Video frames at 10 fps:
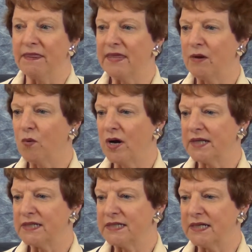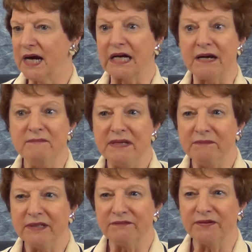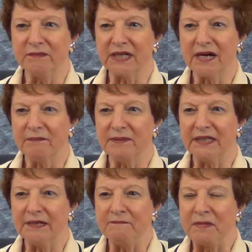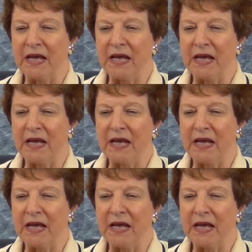They want uh, a commitment from the company.